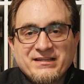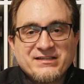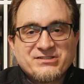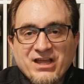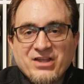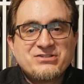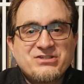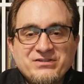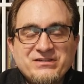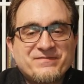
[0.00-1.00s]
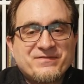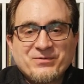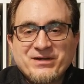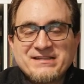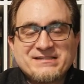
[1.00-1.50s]
that challenge you in
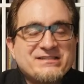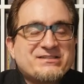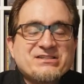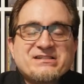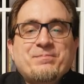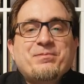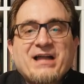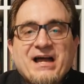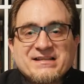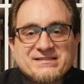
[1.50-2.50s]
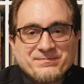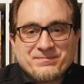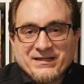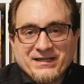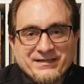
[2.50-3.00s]
different ways. It's just a blast to
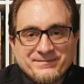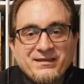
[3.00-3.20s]
play.